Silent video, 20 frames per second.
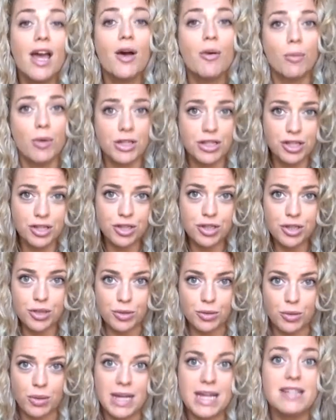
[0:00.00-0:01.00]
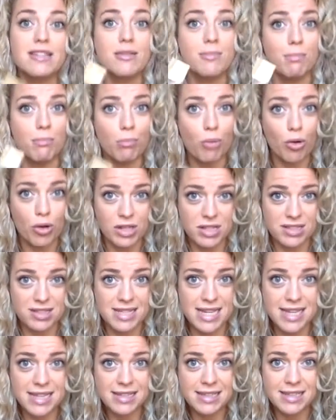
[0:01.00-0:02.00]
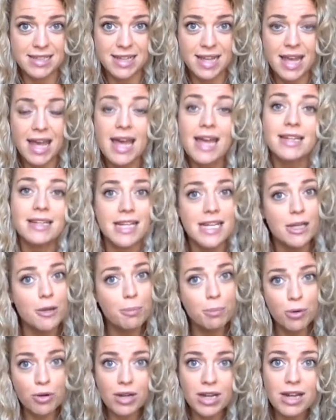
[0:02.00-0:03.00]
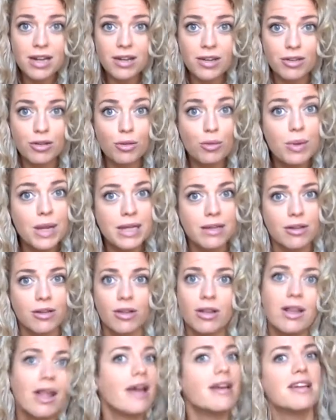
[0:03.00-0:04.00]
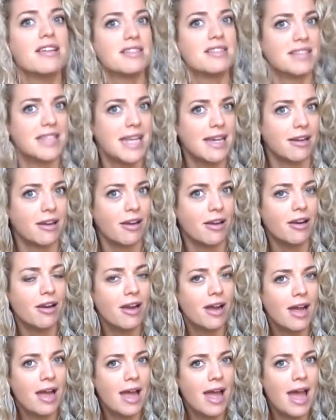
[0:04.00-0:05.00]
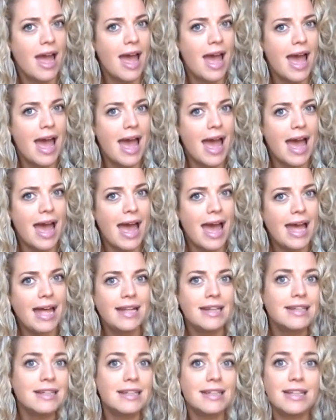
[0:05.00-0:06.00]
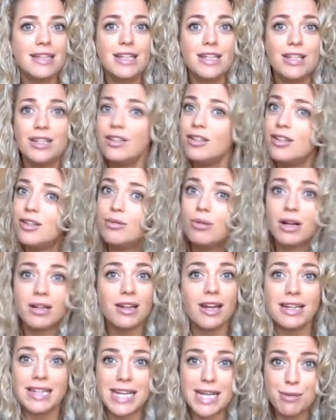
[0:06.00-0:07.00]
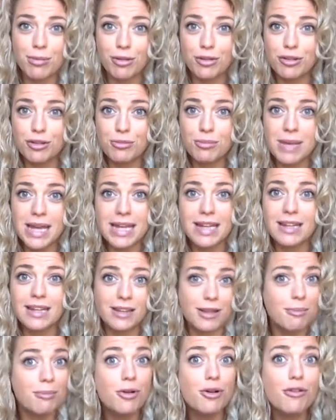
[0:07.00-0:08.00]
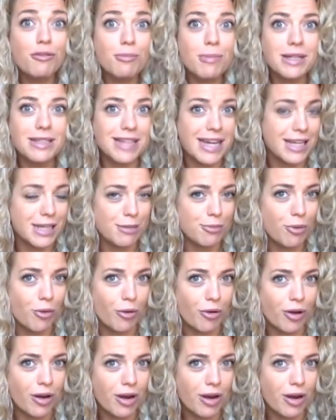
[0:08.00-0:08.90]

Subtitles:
What you do is moisten it, then you put it on the wrinkle like a sticker and you are not able to make the movement anymore.